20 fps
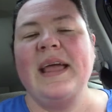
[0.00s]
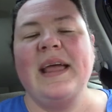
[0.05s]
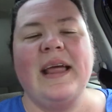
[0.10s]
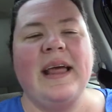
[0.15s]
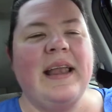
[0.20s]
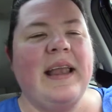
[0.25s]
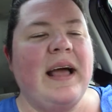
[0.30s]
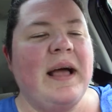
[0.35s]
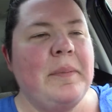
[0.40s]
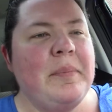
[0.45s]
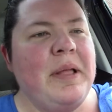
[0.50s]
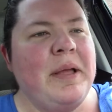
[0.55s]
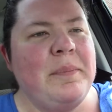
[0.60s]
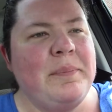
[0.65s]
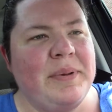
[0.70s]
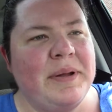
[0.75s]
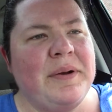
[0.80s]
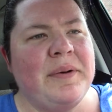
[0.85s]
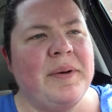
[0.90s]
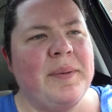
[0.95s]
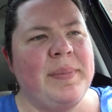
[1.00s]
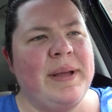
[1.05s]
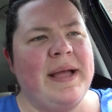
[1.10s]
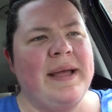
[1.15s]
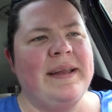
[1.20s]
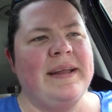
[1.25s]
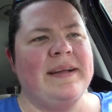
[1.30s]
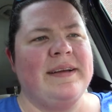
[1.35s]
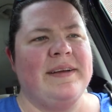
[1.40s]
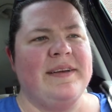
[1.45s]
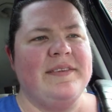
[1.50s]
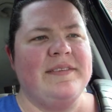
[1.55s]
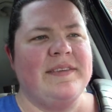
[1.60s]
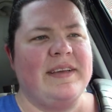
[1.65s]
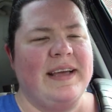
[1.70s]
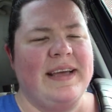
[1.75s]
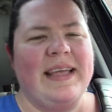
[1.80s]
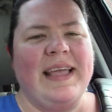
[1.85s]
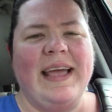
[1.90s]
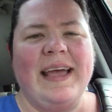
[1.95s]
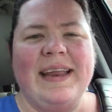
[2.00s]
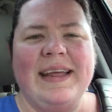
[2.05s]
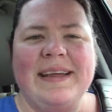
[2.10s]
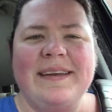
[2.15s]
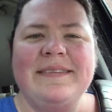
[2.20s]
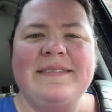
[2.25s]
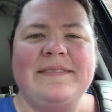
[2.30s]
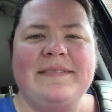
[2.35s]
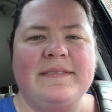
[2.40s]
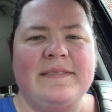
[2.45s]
And I'm not bitter about it because I get it.